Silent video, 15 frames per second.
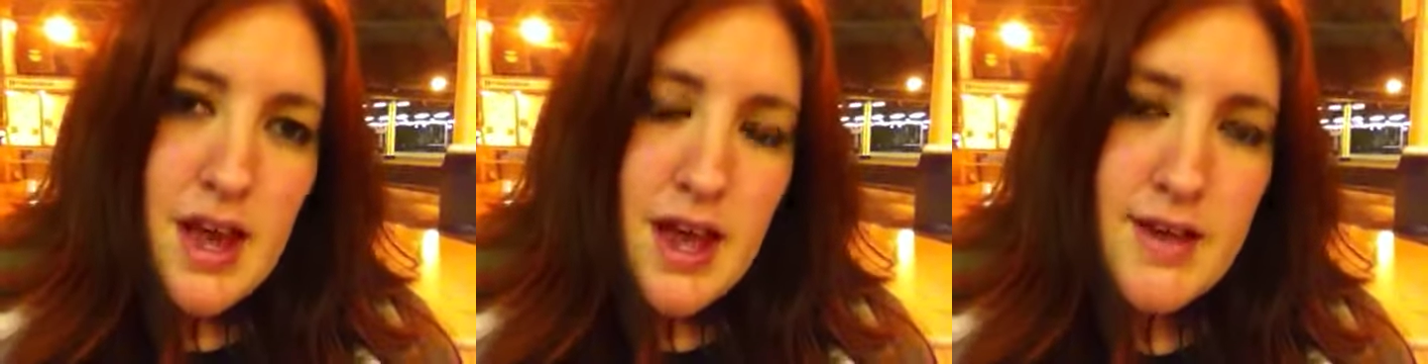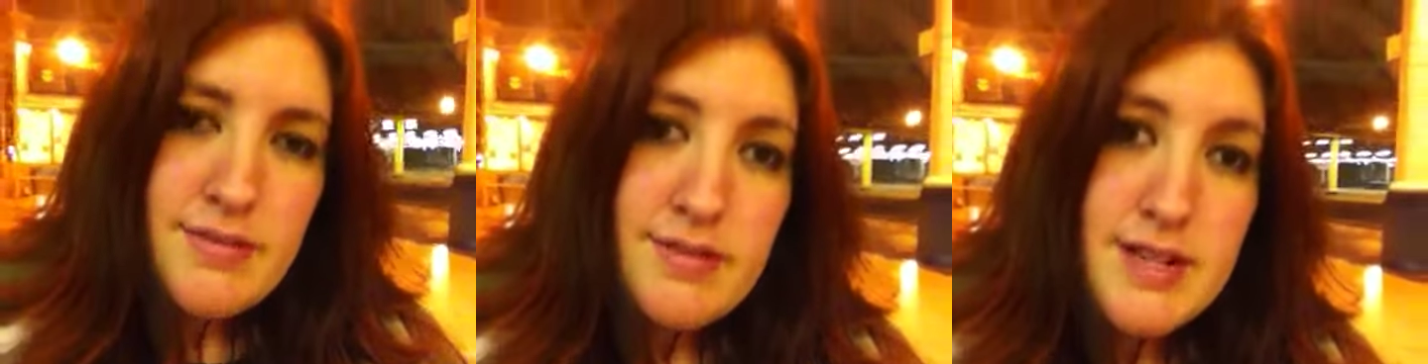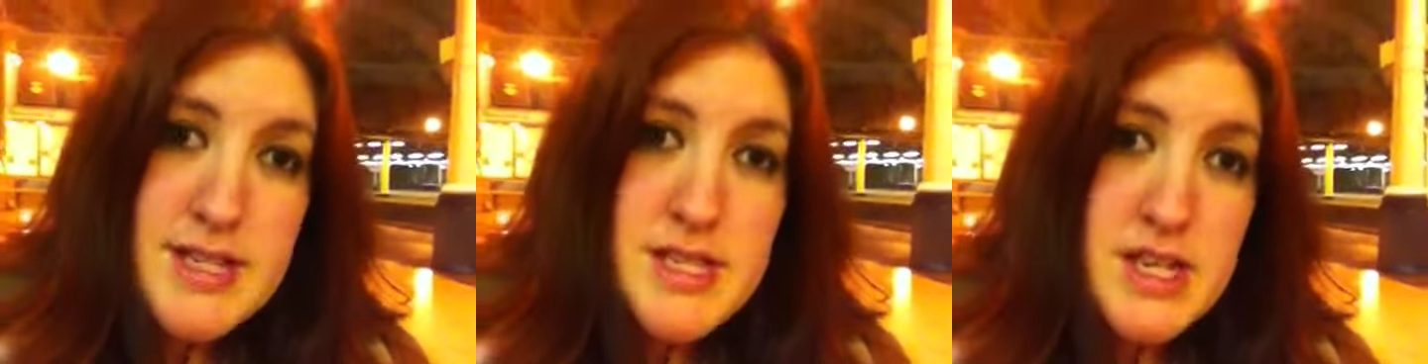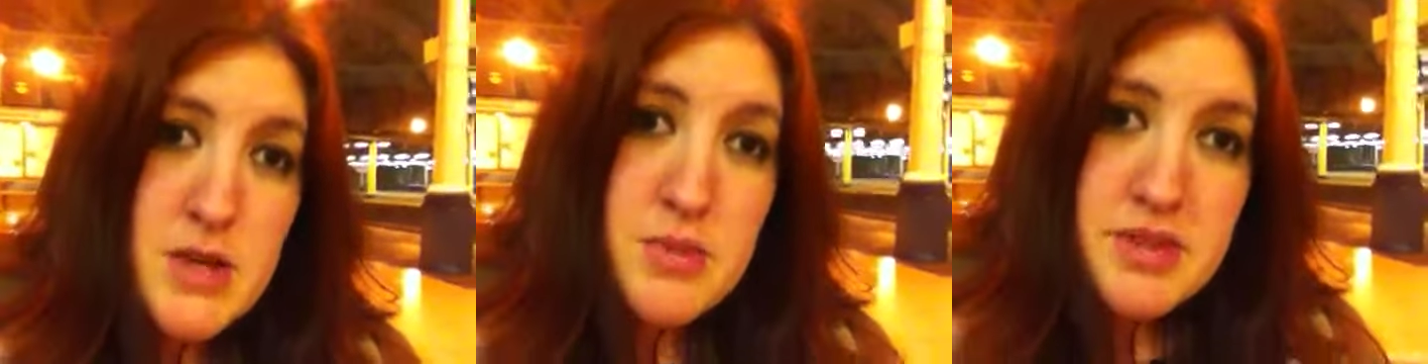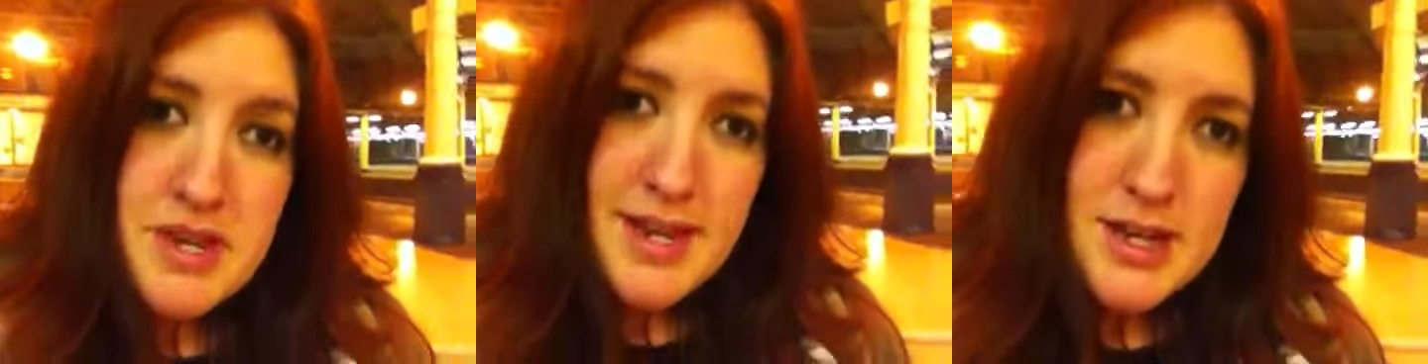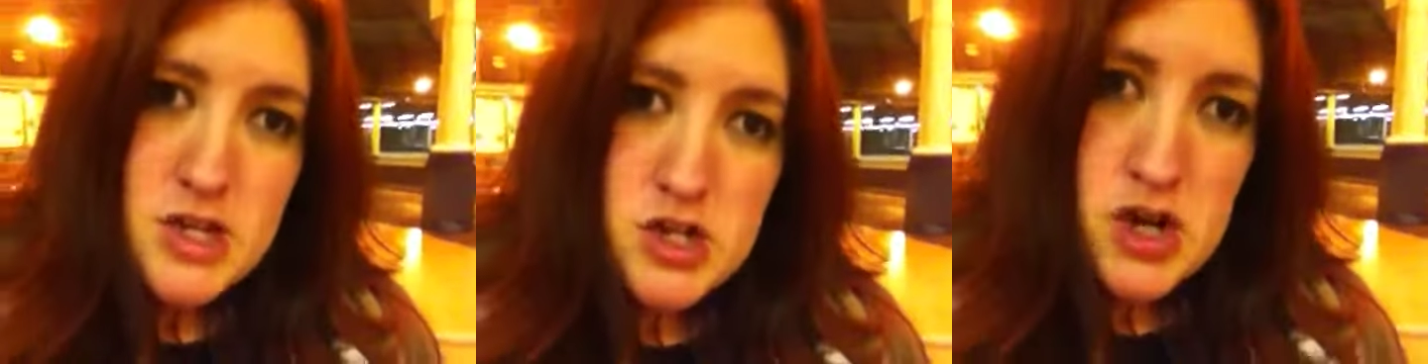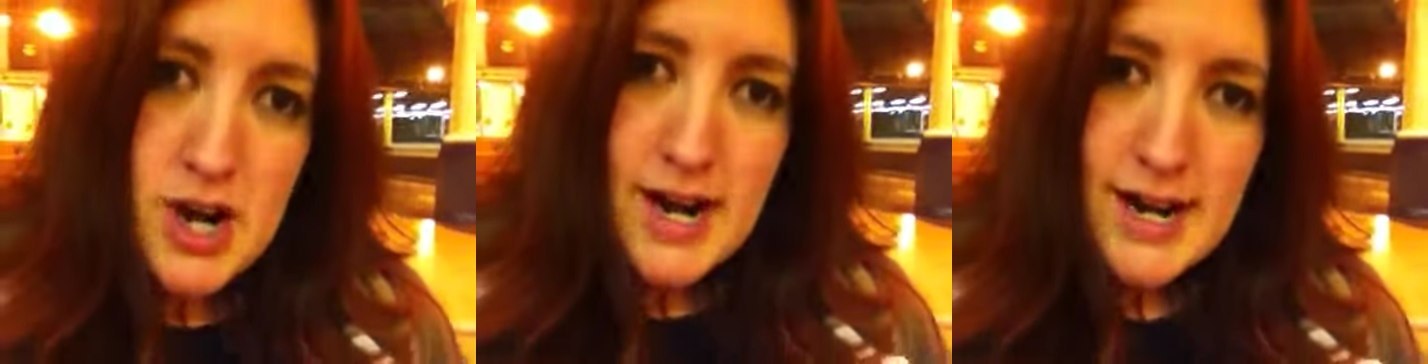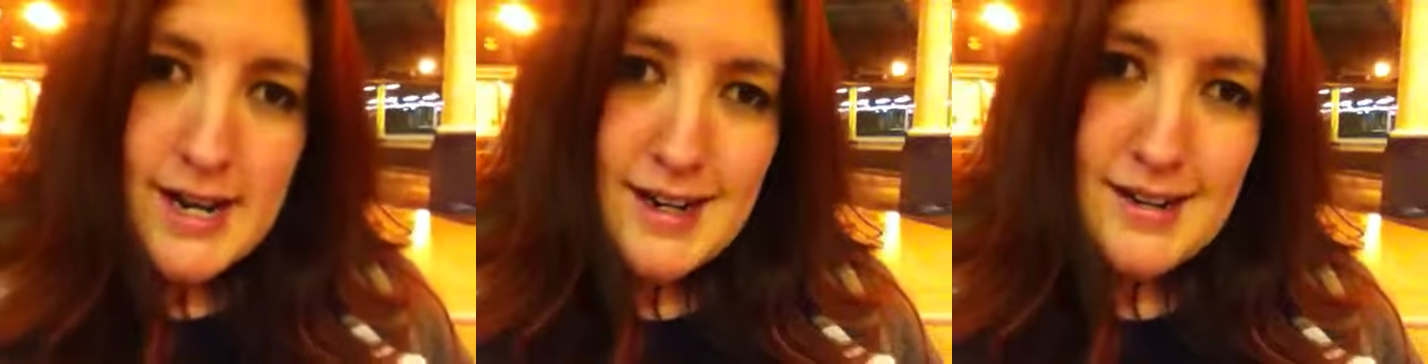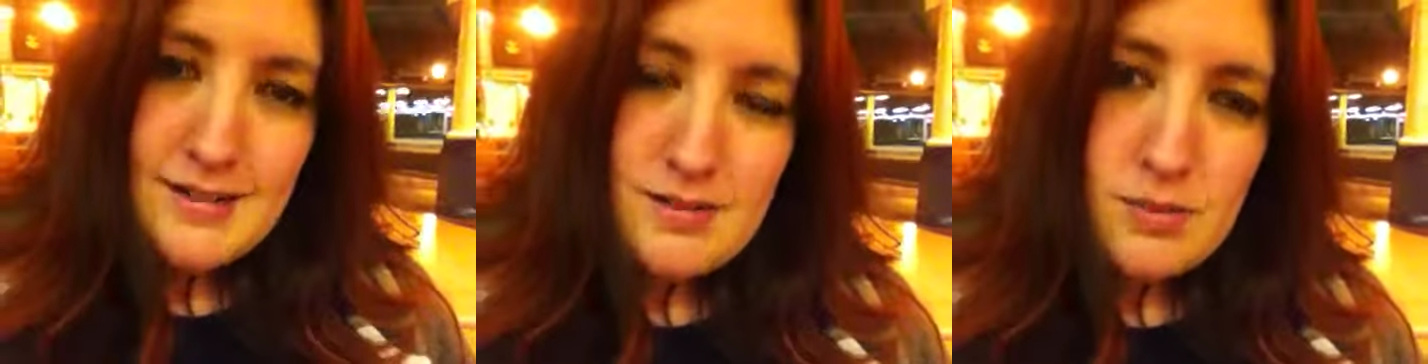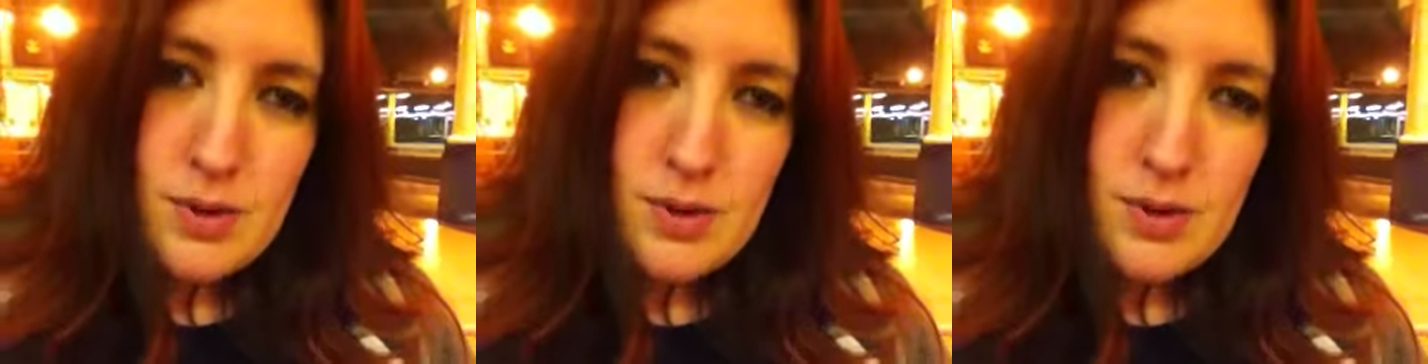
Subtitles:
hopefully see you on the next train,